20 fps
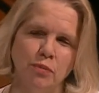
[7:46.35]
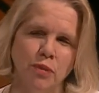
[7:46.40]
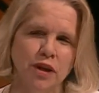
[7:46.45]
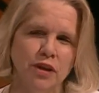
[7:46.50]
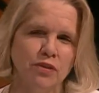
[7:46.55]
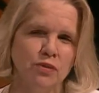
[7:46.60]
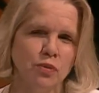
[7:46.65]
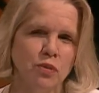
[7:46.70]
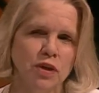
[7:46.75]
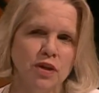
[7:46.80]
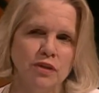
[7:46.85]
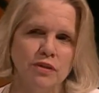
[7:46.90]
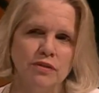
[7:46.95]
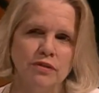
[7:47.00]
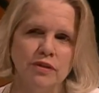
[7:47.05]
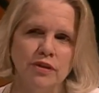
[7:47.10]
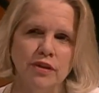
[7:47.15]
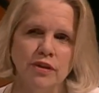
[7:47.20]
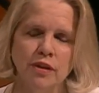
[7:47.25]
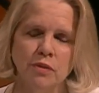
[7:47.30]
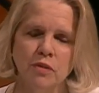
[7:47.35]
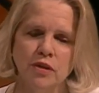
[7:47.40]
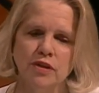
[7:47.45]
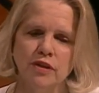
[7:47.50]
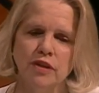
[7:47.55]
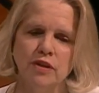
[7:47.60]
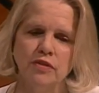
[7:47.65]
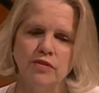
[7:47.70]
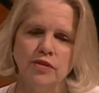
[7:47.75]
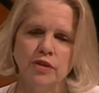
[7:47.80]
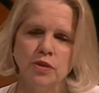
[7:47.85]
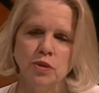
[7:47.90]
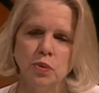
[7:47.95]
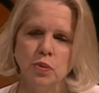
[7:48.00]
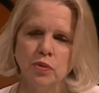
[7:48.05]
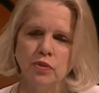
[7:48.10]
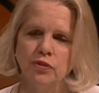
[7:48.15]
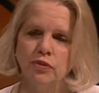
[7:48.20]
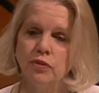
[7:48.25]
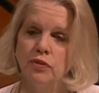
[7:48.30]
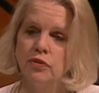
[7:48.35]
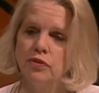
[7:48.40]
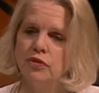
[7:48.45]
because when you're dealing with individuals